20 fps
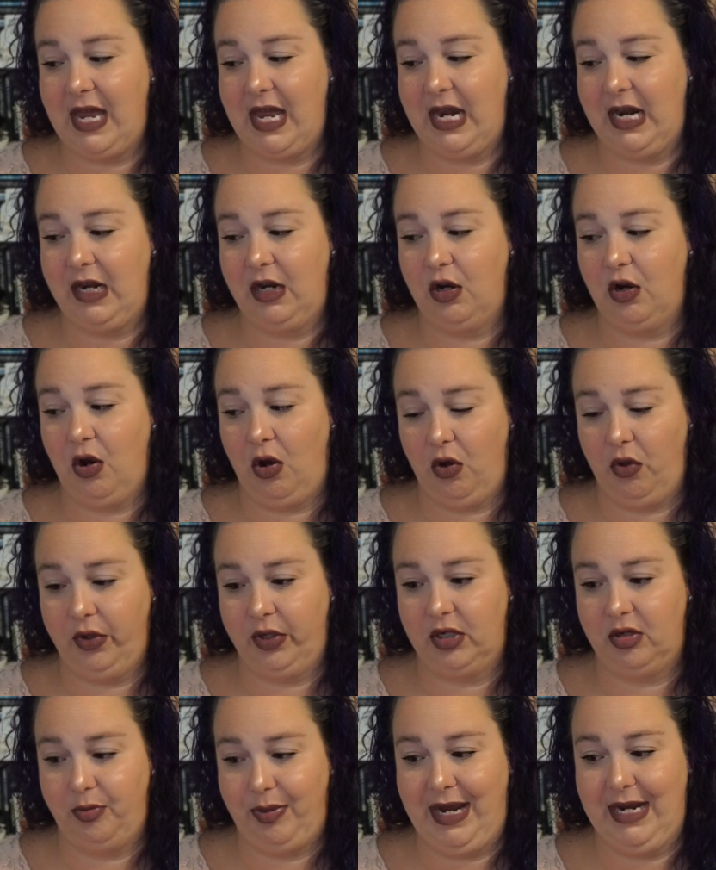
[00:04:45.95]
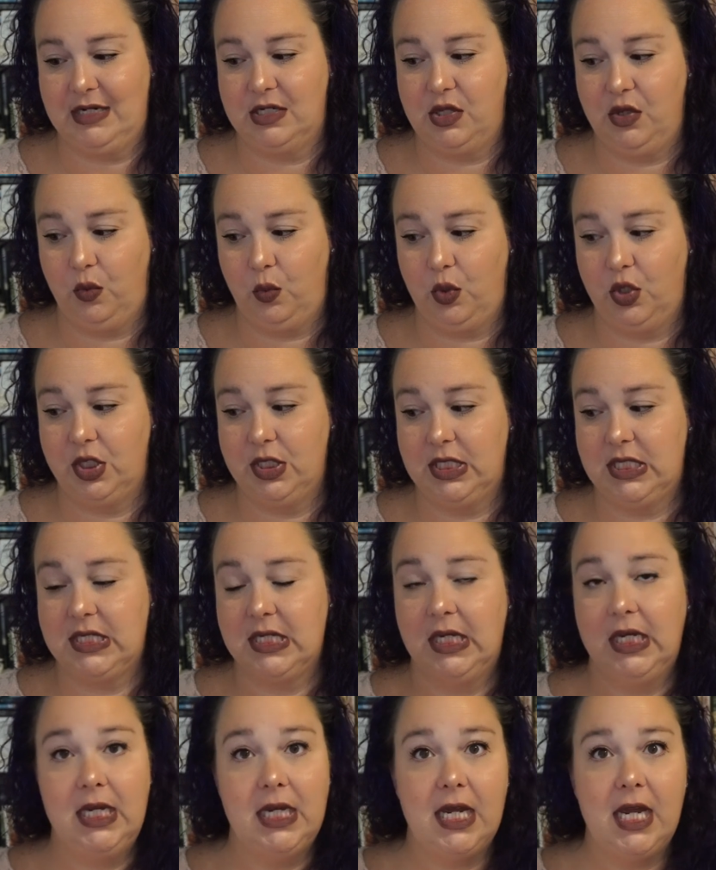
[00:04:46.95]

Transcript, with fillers: and calling her back to the woods.